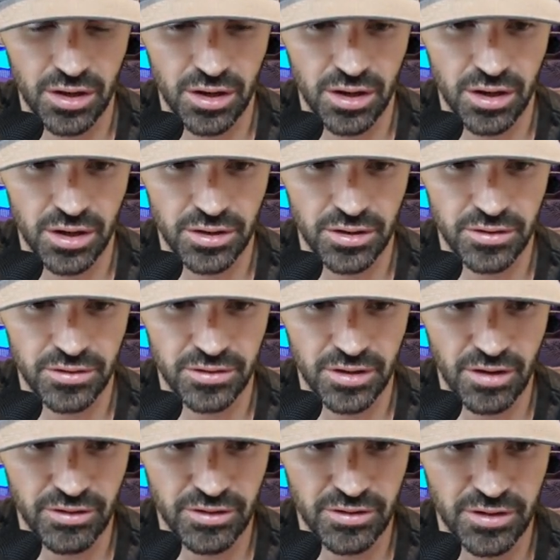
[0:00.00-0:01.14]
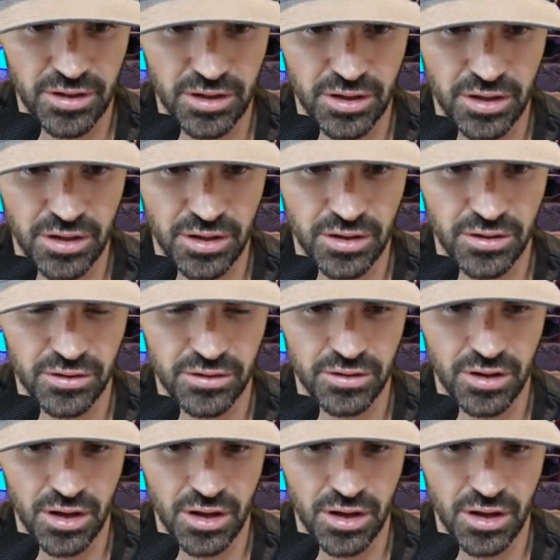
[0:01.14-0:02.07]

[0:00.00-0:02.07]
on 70 is